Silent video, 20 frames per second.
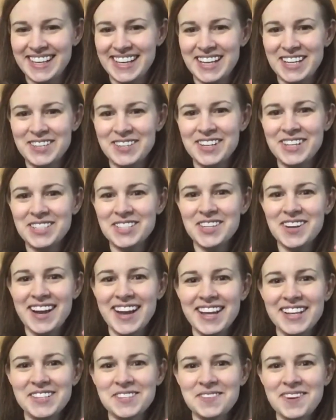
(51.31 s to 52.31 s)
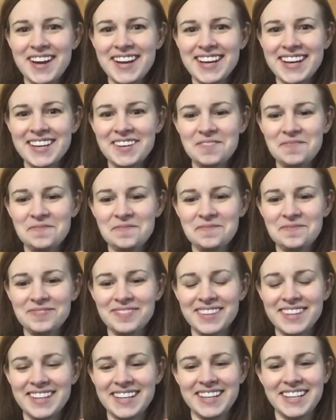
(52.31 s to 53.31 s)
Can you get your hands ready?
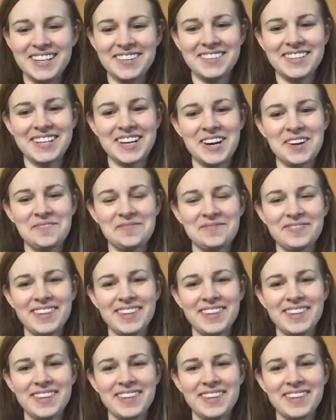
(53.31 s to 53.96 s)
Here we go.